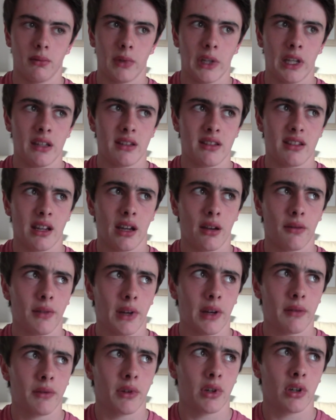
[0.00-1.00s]
In South
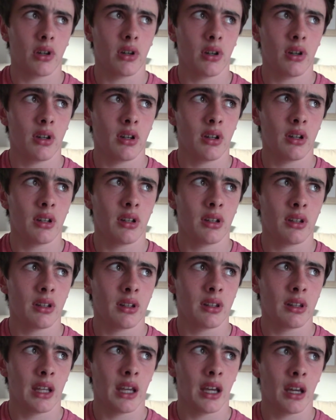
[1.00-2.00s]
Africa,
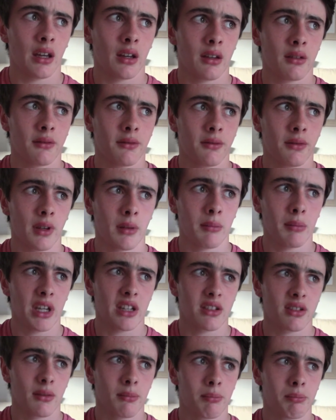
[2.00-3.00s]
they have a
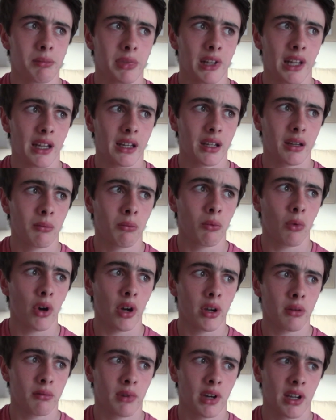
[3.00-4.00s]
mix of black and
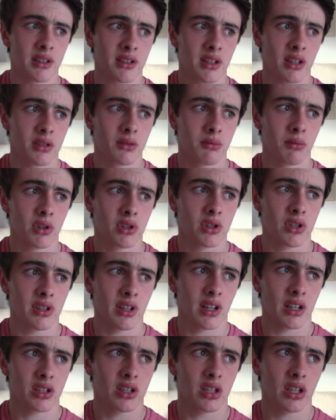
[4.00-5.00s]
white races, which is
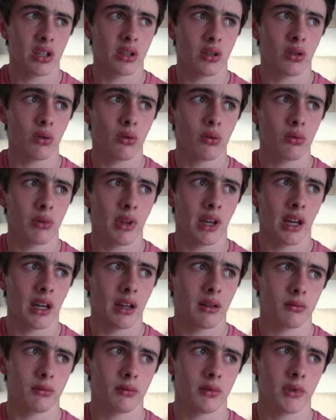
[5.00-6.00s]
actually cool
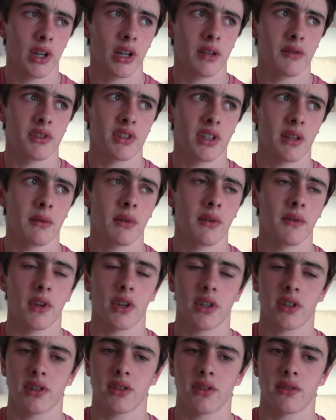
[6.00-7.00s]
that we have some of
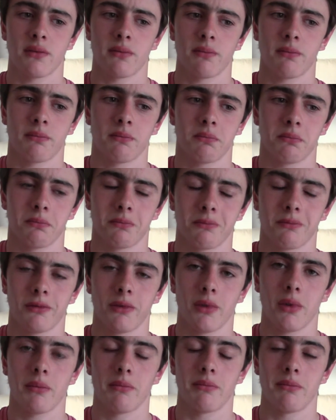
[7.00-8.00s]
us
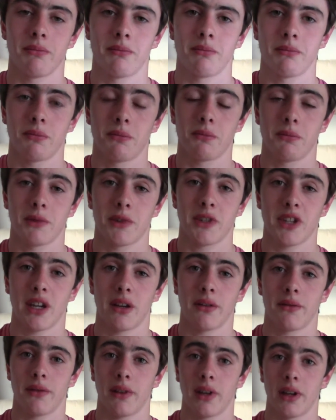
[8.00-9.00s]
from
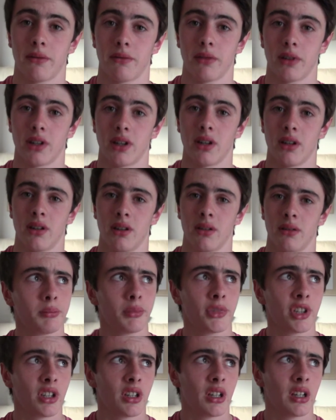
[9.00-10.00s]
South Africa,
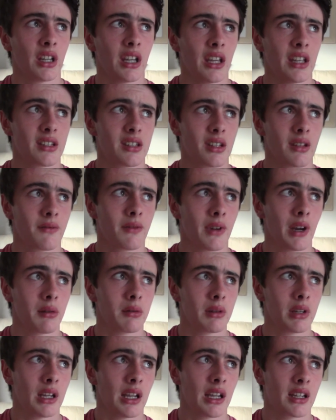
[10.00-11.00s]
but it's a
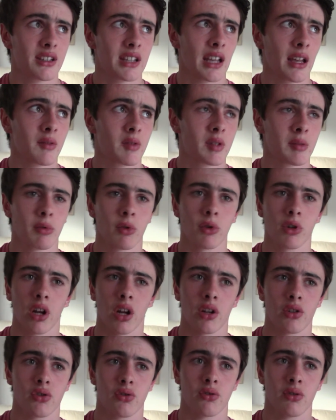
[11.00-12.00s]
very acceptable
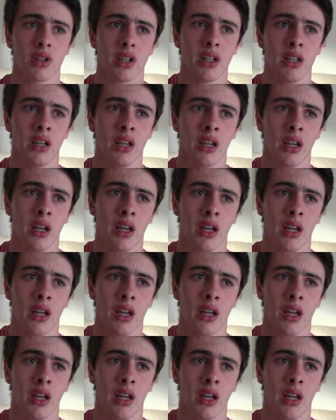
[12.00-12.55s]
country,